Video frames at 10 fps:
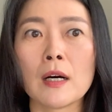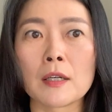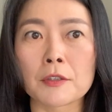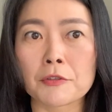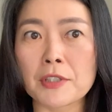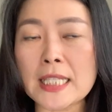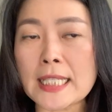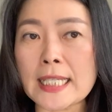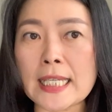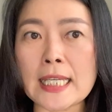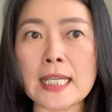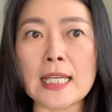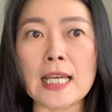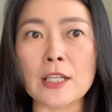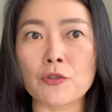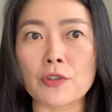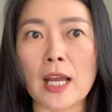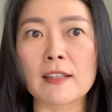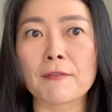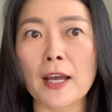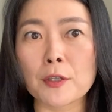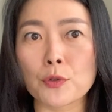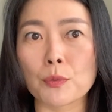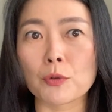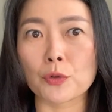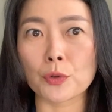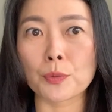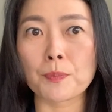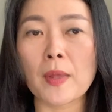green tea extract phytosome group